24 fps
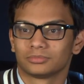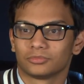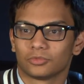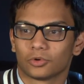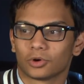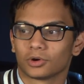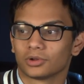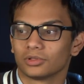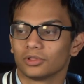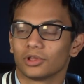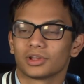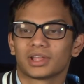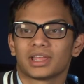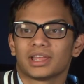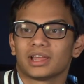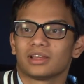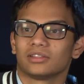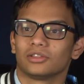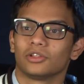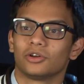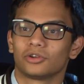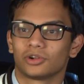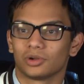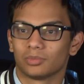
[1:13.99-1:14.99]
or looking
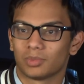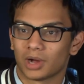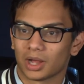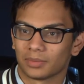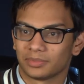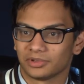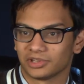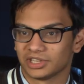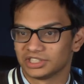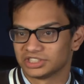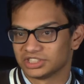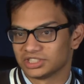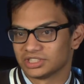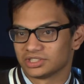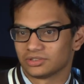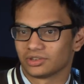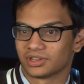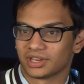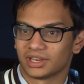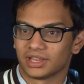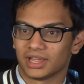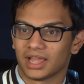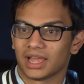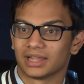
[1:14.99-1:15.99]
at local populations,
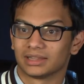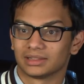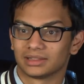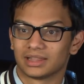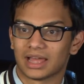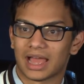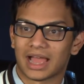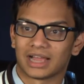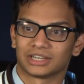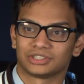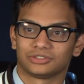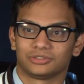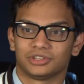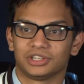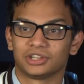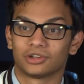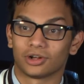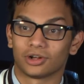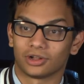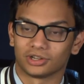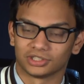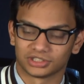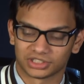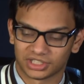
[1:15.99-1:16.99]
looking at the actual
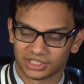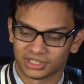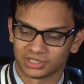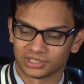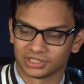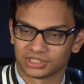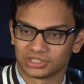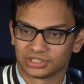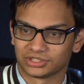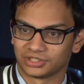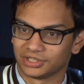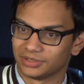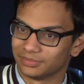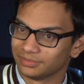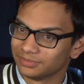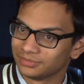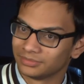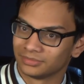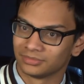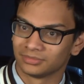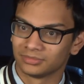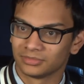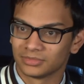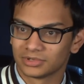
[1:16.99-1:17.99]
ecology in the stream.
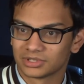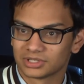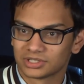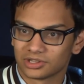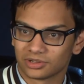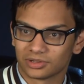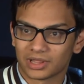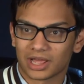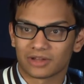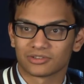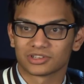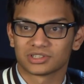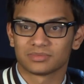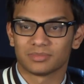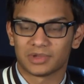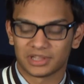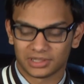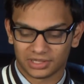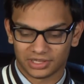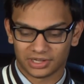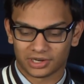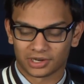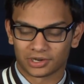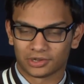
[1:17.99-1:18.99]
So that was
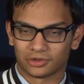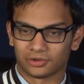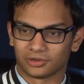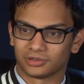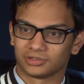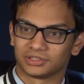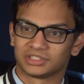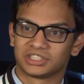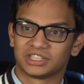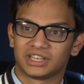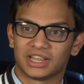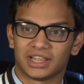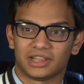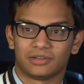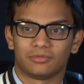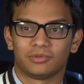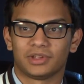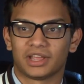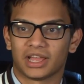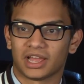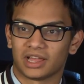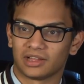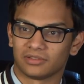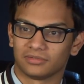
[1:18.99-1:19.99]
mainly our goal. And to date,
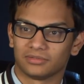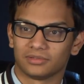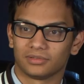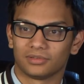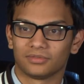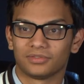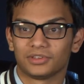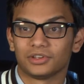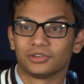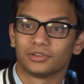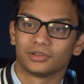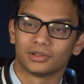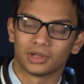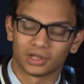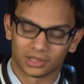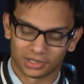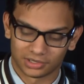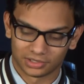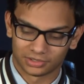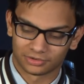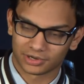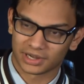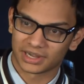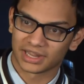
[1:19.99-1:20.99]
we have a few
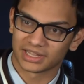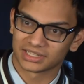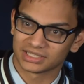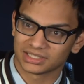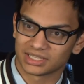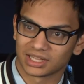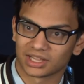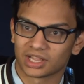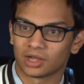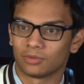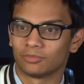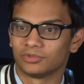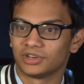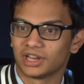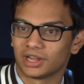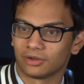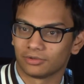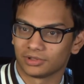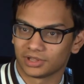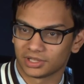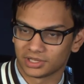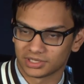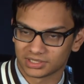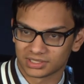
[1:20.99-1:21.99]
grade 8s that come down
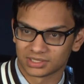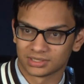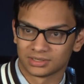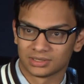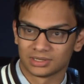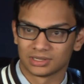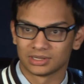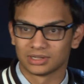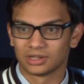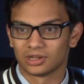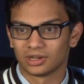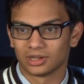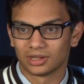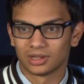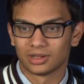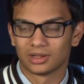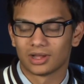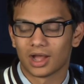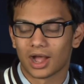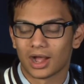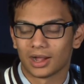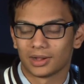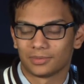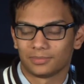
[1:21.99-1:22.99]
with us,
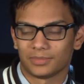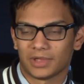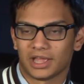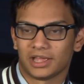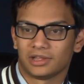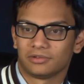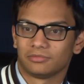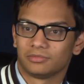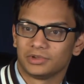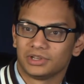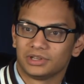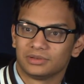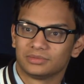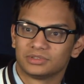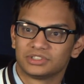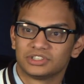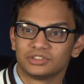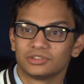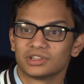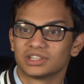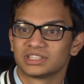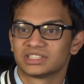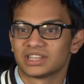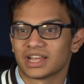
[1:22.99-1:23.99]
and we
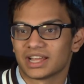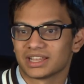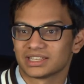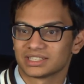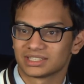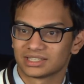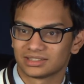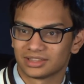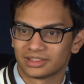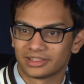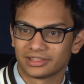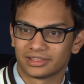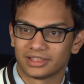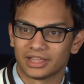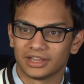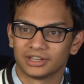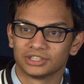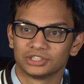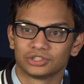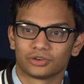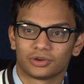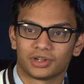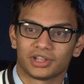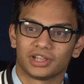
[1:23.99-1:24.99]
do the test. They
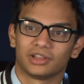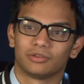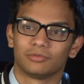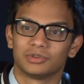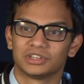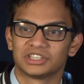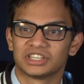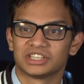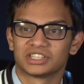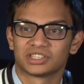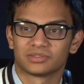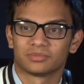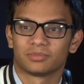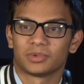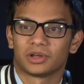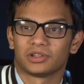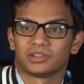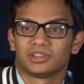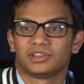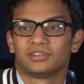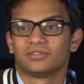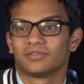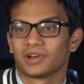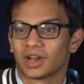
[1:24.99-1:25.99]
enjoy it. We teach them about
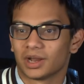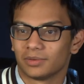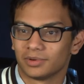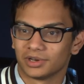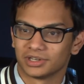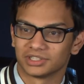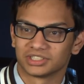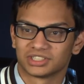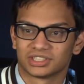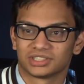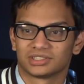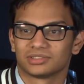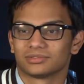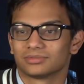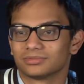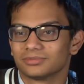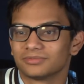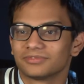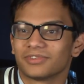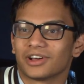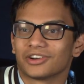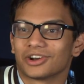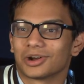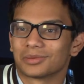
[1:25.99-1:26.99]
the environment. It's just a
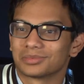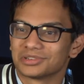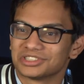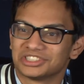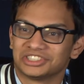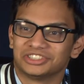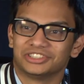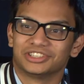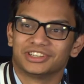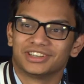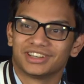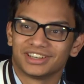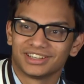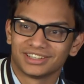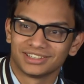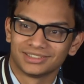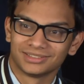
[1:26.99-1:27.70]
fun opportunity.